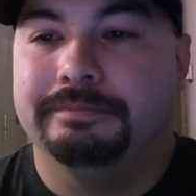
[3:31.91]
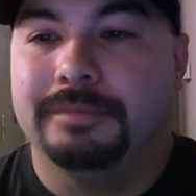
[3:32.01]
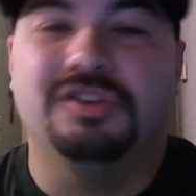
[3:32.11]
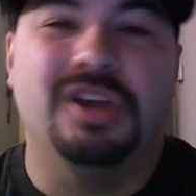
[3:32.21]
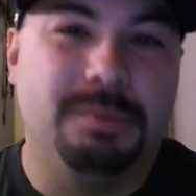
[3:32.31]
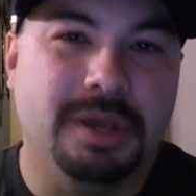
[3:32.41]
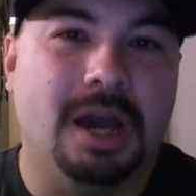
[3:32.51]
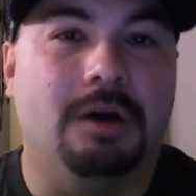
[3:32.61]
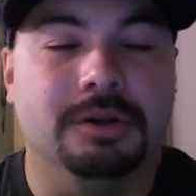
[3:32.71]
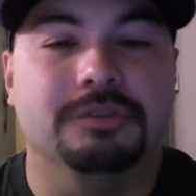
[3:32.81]
and JP
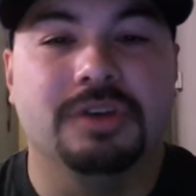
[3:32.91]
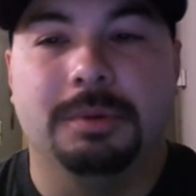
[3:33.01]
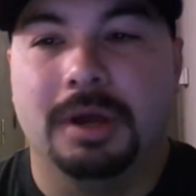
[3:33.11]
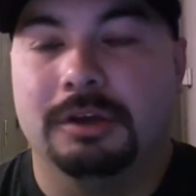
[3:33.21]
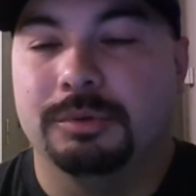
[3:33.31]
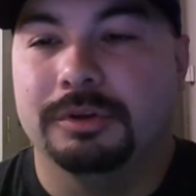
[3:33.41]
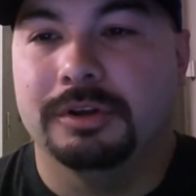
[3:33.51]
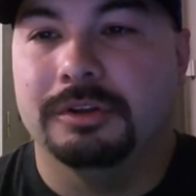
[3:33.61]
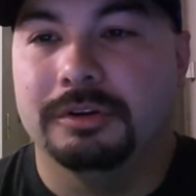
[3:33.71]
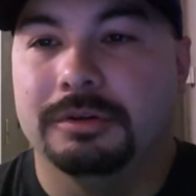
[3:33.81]
Howell, you know, JP Howell is one of the
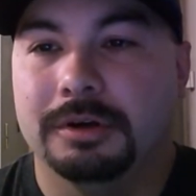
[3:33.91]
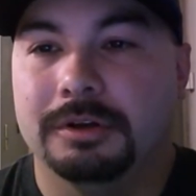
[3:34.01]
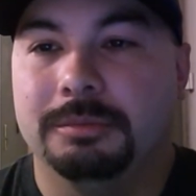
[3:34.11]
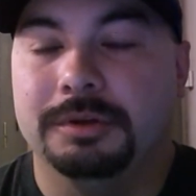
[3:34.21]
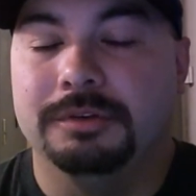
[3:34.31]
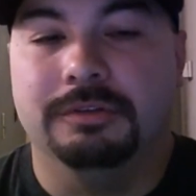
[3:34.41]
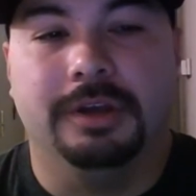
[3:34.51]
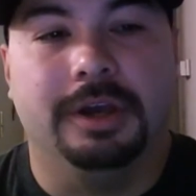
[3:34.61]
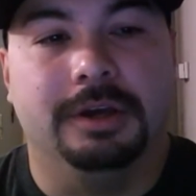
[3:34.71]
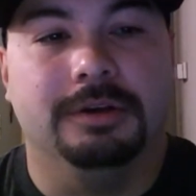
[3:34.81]
other other pitchers that,